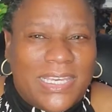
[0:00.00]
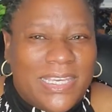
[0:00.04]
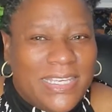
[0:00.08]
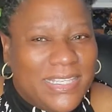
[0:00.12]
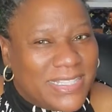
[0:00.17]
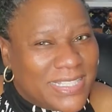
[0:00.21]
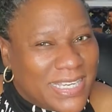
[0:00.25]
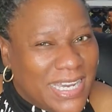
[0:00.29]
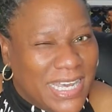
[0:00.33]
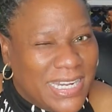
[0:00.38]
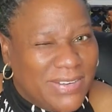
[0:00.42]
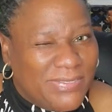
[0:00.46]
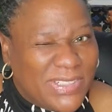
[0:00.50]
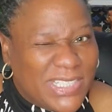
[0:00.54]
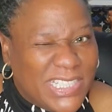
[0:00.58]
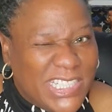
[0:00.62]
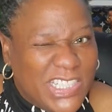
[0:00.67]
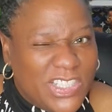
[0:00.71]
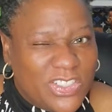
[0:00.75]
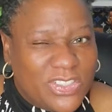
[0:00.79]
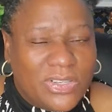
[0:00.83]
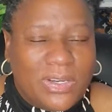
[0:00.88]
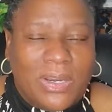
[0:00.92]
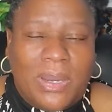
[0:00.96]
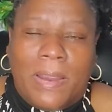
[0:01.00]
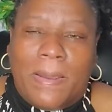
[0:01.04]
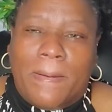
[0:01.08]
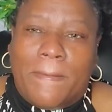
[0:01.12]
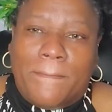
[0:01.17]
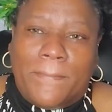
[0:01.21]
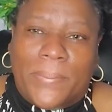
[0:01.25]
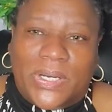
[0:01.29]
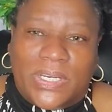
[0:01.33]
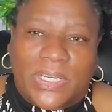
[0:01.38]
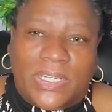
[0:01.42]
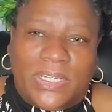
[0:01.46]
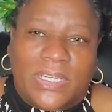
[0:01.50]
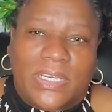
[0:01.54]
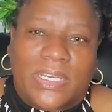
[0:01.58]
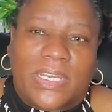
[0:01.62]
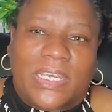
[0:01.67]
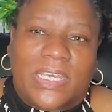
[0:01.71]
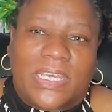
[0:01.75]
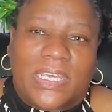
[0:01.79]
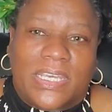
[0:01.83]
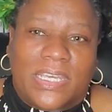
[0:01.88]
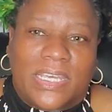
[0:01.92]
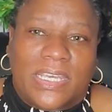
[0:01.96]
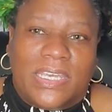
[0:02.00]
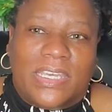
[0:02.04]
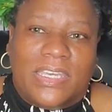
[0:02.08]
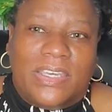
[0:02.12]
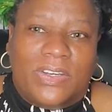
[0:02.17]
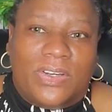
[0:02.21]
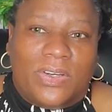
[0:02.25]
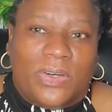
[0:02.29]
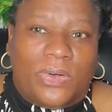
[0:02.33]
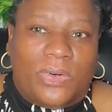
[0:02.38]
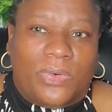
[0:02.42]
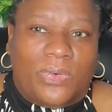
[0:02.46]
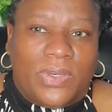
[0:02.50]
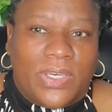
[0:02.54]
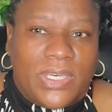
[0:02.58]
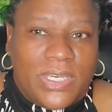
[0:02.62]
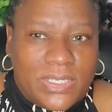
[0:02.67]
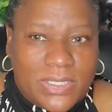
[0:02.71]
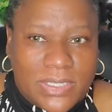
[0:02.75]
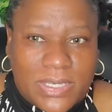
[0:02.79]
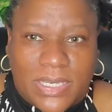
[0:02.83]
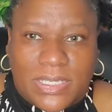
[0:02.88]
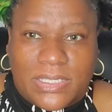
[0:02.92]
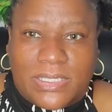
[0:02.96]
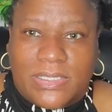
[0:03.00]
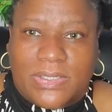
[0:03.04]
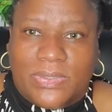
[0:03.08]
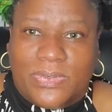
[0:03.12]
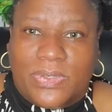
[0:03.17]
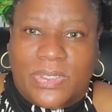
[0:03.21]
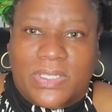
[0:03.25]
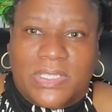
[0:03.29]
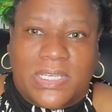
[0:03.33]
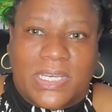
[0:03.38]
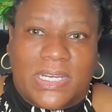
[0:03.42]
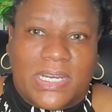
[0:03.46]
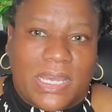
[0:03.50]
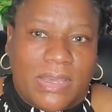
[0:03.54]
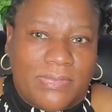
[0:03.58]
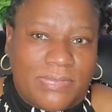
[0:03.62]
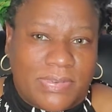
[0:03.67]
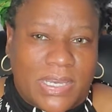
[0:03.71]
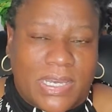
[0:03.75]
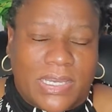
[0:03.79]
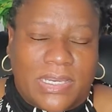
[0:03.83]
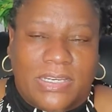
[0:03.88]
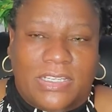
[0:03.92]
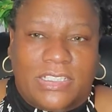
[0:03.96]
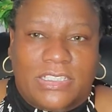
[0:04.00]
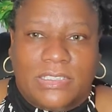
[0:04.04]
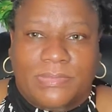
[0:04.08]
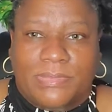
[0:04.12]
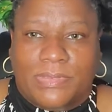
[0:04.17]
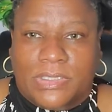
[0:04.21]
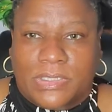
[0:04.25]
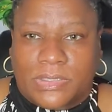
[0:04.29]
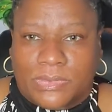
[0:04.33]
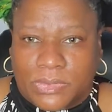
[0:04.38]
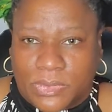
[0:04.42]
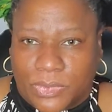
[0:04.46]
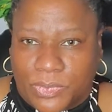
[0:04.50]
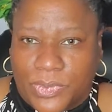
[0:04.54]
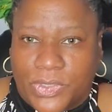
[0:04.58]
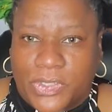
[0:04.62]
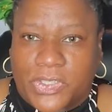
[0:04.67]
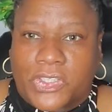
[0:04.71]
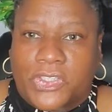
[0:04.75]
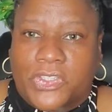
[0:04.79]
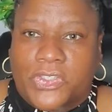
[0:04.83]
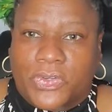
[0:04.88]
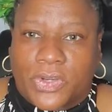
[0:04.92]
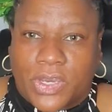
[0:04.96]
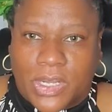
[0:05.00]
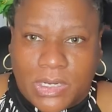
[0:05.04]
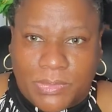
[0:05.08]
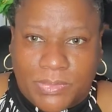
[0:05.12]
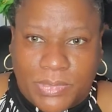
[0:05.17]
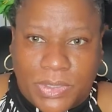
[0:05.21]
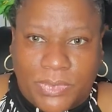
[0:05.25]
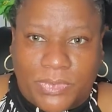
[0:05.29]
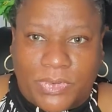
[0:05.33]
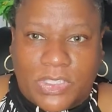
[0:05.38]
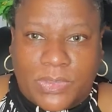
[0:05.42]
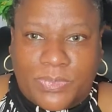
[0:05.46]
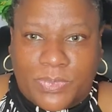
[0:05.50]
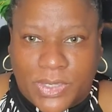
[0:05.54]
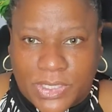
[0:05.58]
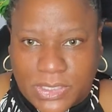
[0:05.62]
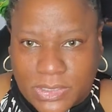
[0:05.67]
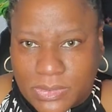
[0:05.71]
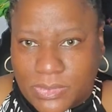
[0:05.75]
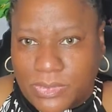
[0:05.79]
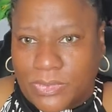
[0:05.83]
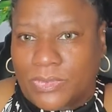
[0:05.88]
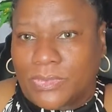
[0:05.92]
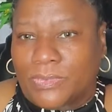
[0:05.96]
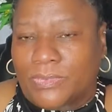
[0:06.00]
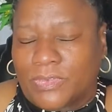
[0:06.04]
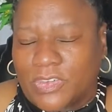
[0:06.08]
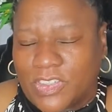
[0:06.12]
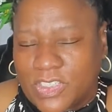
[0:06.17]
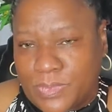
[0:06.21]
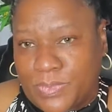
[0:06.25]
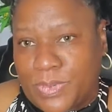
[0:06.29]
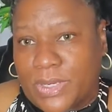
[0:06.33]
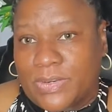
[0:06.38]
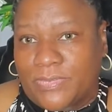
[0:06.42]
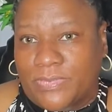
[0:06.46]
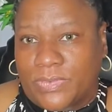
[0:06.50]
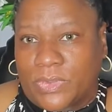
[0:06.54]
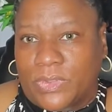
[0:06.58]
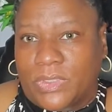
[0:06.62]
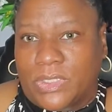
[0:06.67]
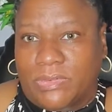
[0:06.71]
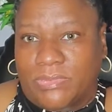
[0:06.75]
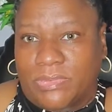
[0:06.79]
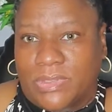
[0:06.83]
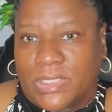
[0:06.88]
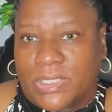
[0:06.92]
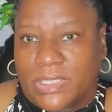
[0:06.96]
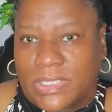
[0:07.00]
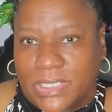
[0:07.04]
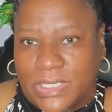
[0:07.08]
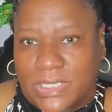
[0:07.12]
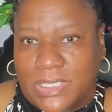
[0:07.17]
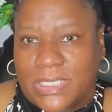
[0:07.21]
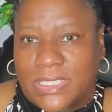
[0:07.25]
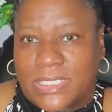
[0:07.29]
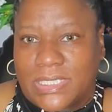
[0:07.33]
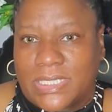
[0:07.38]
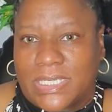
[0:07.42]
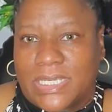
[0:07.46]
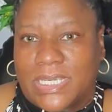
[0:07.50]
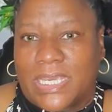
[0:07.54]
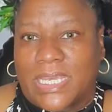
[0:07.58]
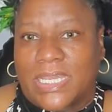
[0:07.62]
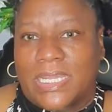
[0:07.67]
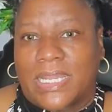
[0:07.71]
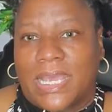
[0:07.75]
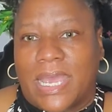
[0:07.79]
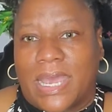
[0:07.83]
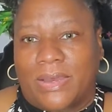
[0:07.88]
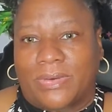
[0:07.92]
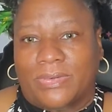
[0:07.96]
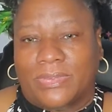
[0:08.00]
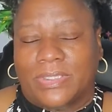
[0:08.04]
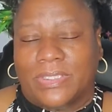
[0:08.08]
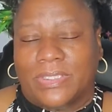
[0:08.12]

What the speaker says: kind of a teacher, but you know, he's got students and I've got customers, so we're just trying to be respectful of the distancing in the house.